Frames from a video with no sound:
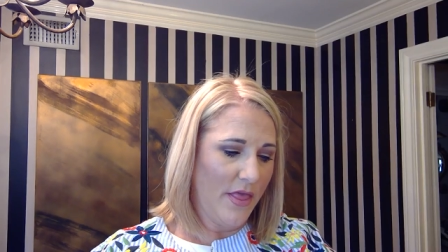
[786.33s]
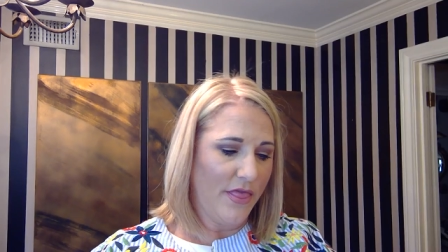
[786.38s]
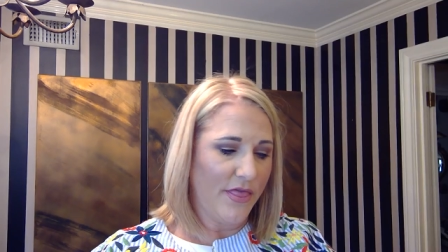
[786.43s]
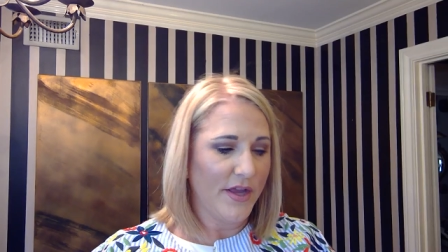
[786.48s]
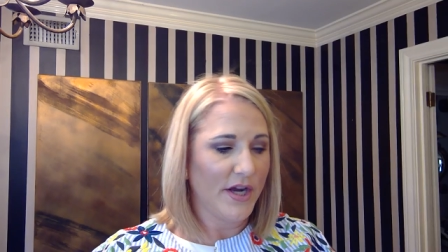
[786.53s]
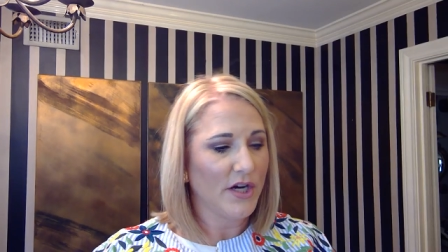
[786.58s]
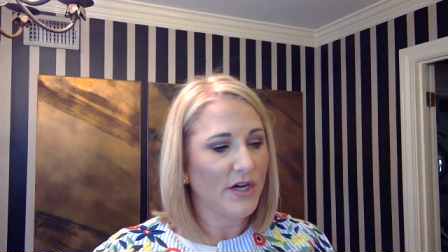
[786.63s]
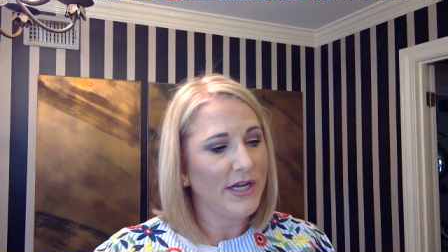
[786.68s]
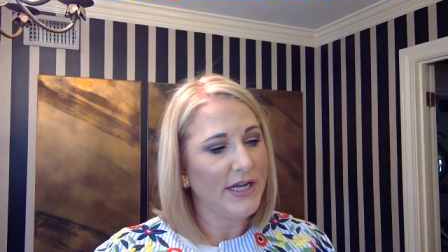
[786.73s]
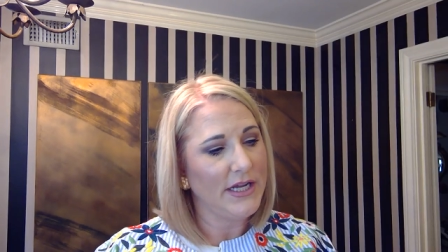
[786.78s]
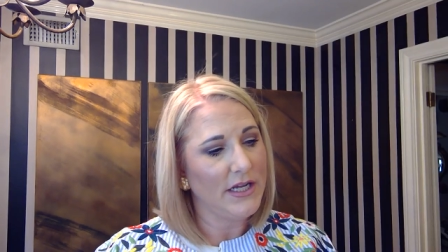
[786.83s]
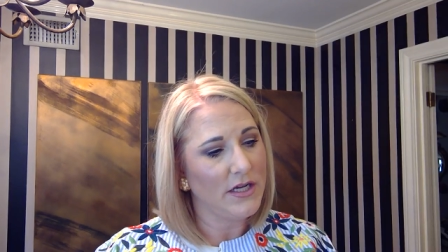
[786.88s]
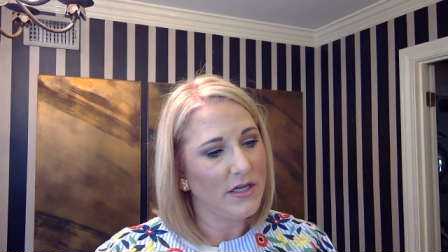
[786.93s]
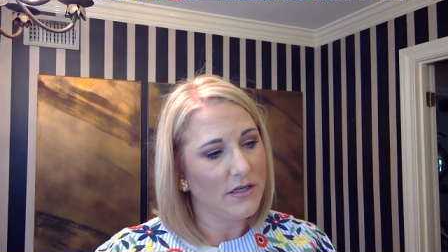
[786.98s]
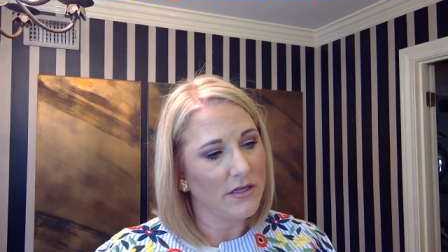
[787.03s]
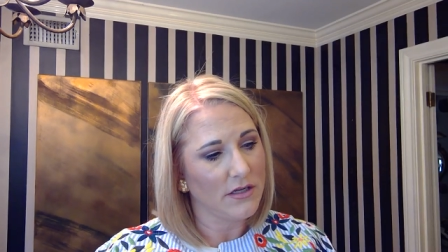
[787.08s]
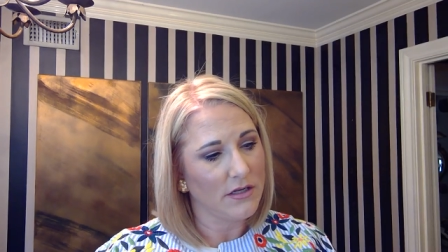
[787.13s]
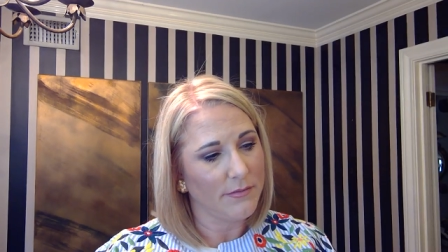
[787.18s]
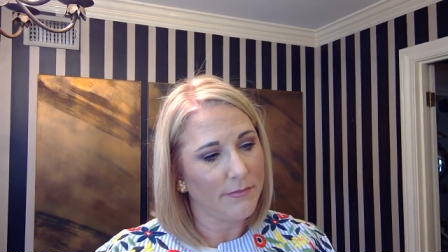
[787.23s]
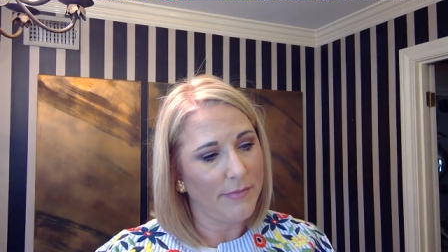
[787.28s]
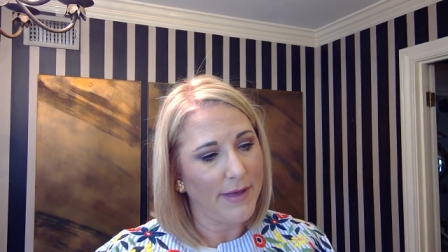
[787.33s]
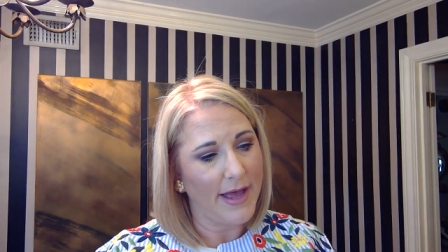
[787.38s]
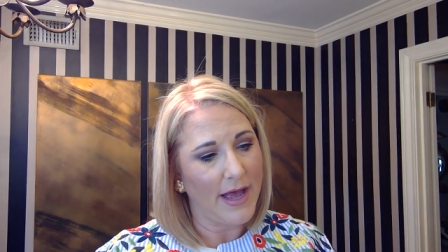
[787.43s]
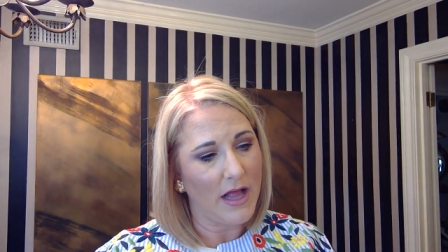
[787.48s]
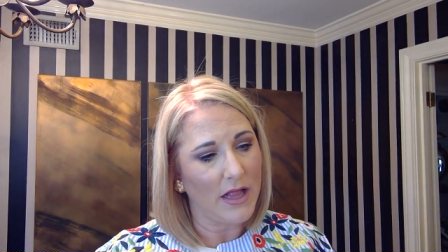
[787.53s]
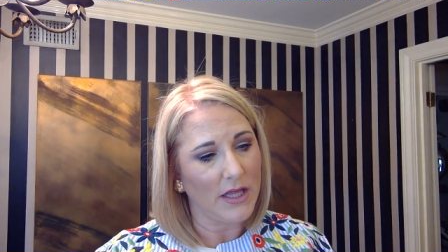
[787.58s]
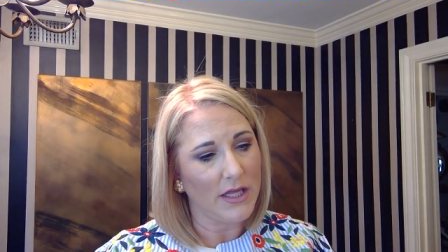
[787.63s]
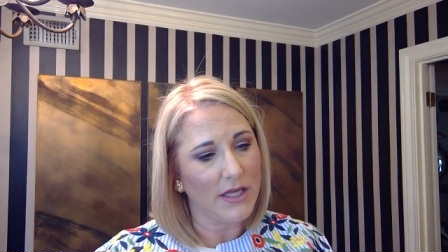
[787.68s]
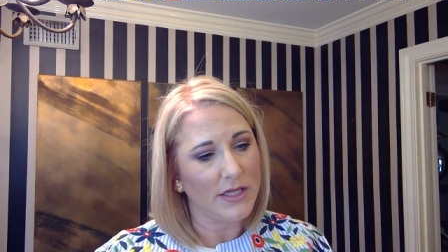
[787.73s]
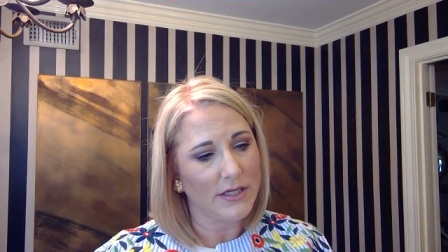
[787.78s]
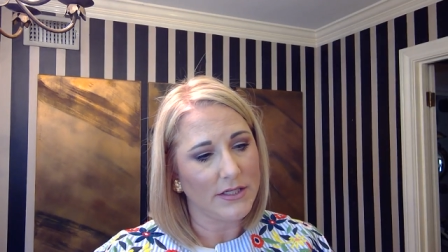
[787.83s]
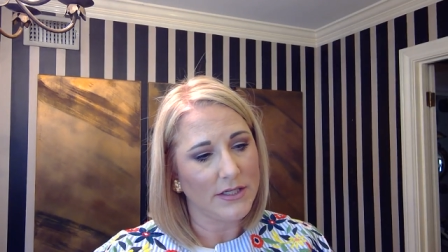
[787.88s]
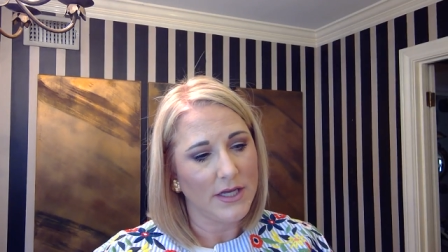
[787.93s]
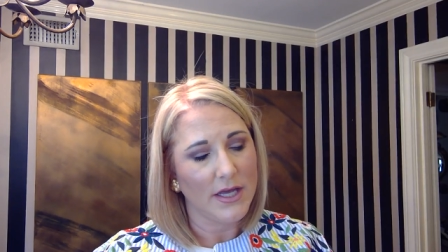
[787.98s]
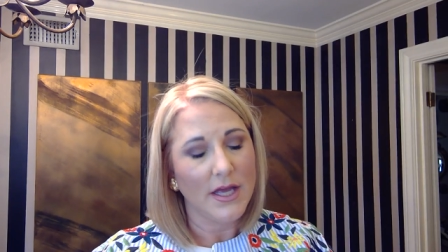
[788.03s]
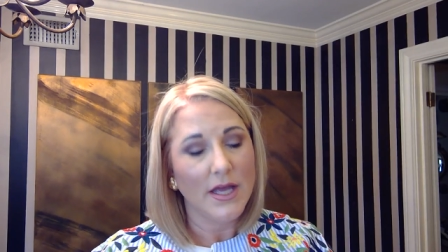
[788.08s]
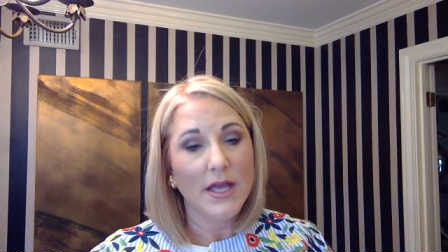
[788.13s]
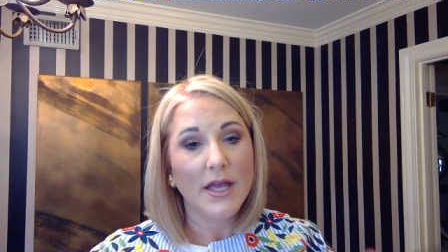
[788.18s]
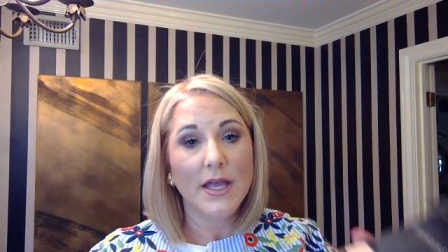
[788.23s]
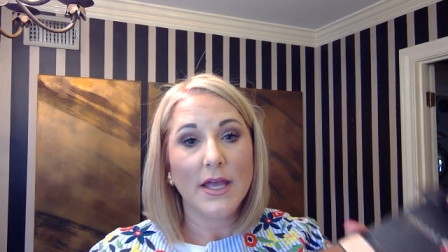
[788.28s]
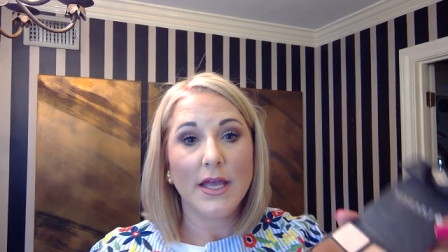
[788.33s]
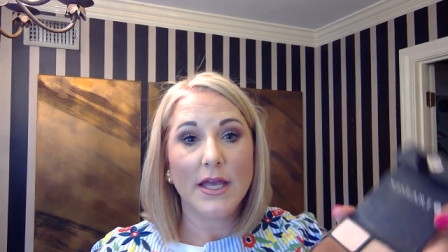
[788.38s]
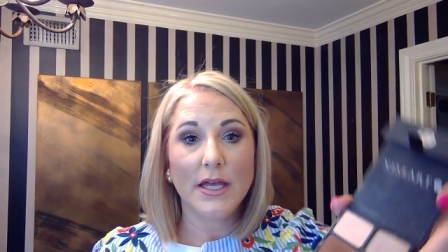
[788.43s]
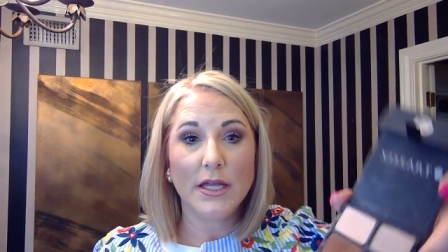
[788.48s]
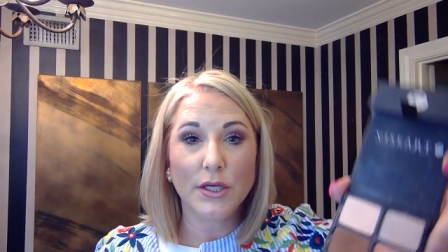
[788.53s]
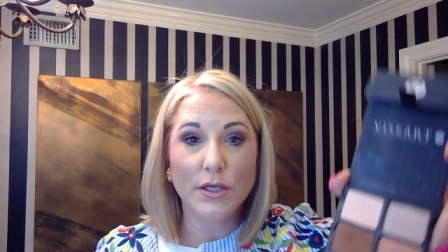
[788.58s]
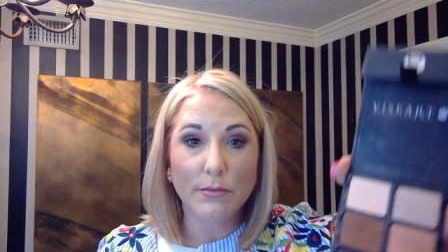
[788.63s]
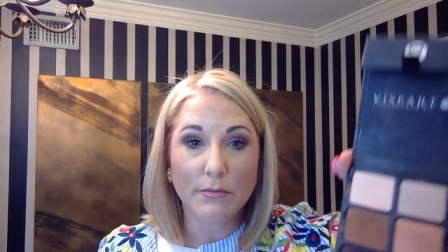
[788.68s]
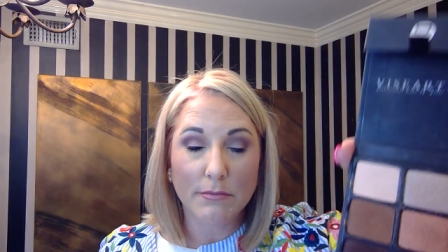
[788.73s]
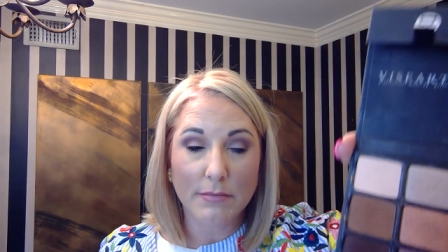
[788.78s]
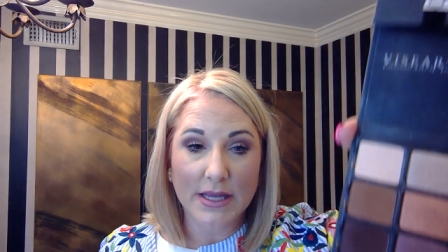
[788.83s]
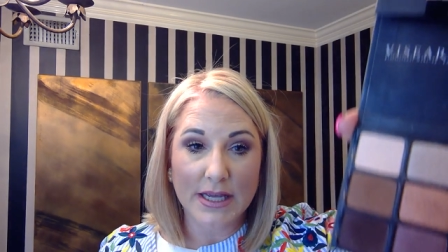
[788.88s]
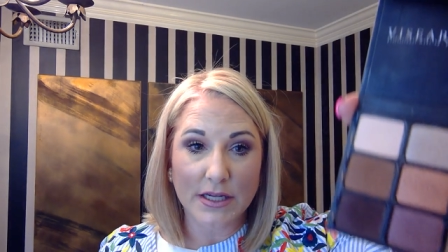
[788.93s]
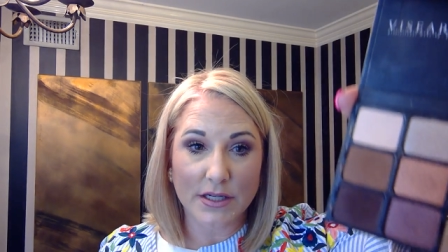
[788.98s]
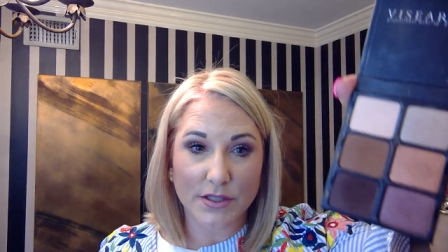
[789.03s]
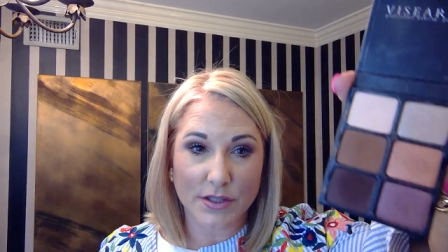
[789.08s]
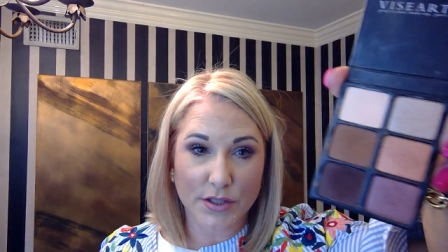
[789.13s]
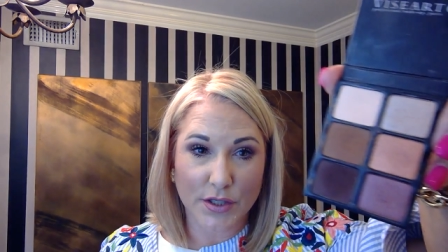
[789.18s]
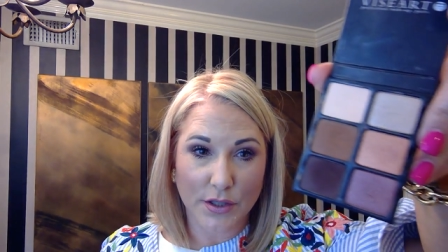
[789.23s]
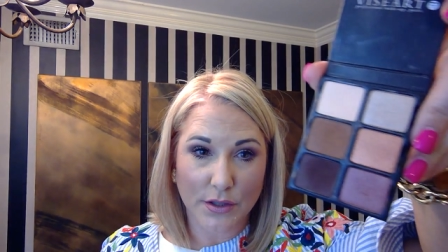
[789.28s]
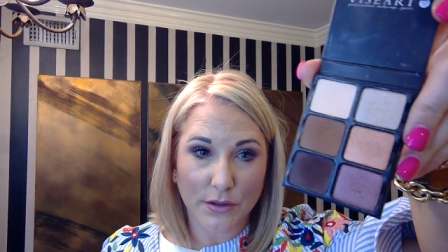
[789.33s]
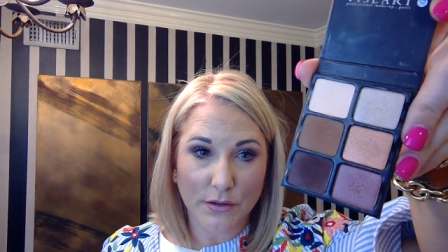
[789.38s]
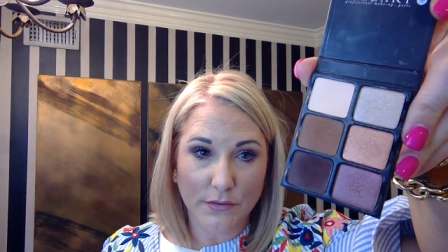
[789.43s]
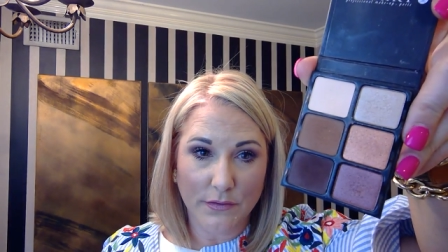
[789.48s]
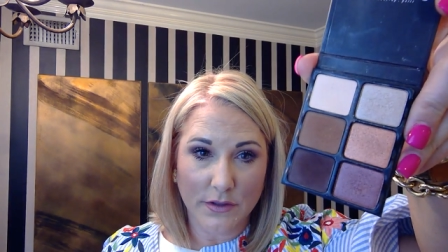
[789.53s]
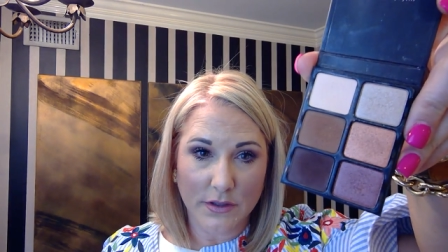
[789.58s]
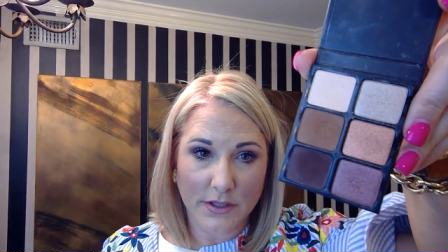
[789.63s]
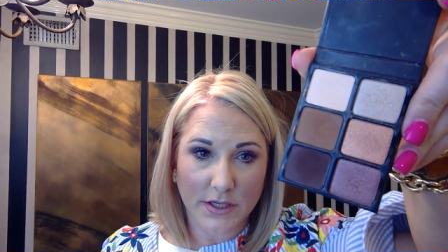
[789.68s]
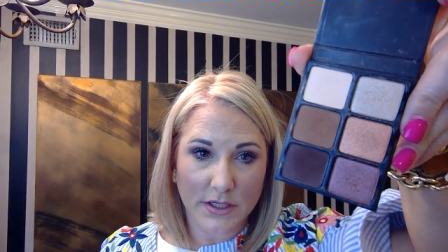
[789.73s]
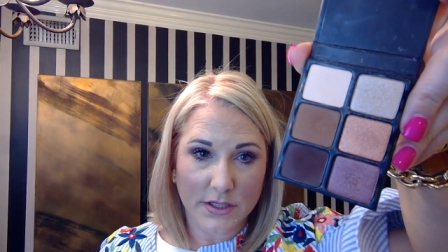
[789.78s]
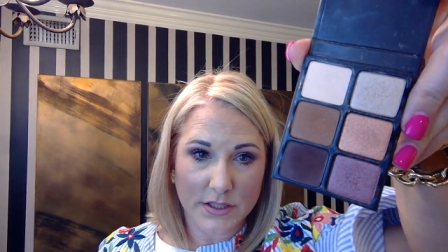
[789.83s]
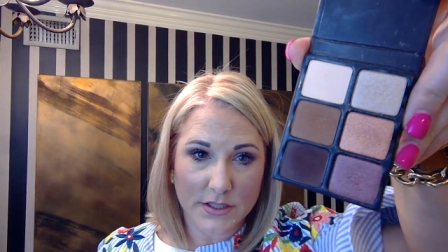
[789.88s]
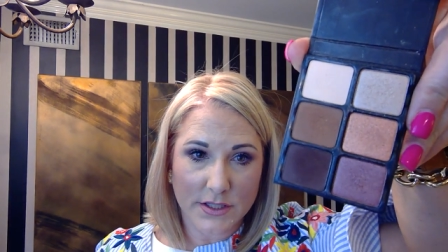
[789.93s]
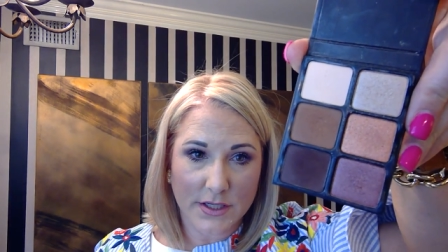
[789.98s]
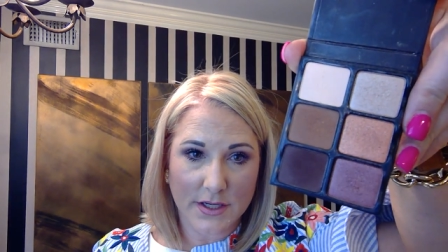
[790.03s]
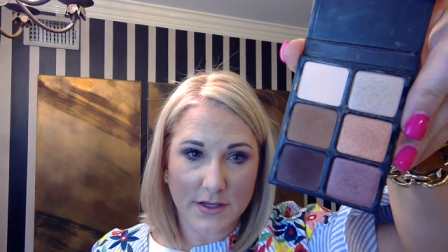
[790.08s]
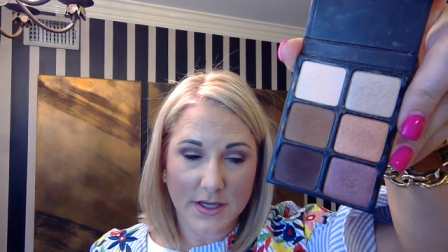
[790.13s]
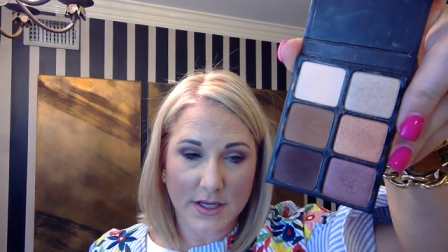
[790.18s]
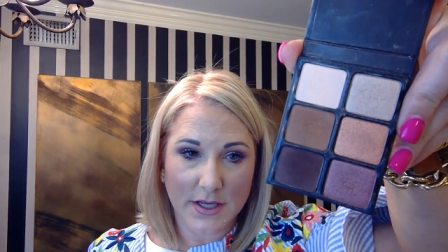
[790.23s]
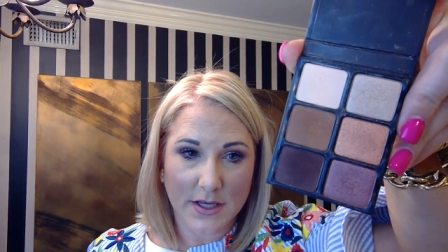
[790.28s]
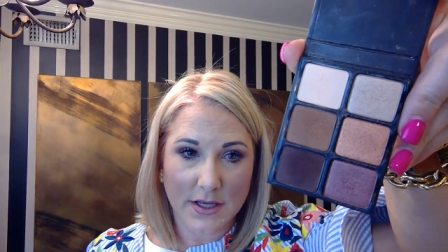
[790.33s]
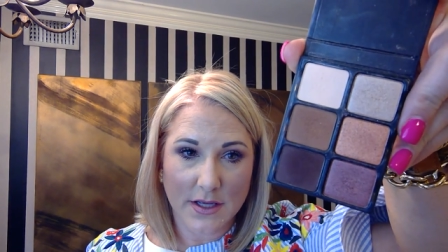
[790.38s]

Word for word: Theory palette in Minx two. Can you see?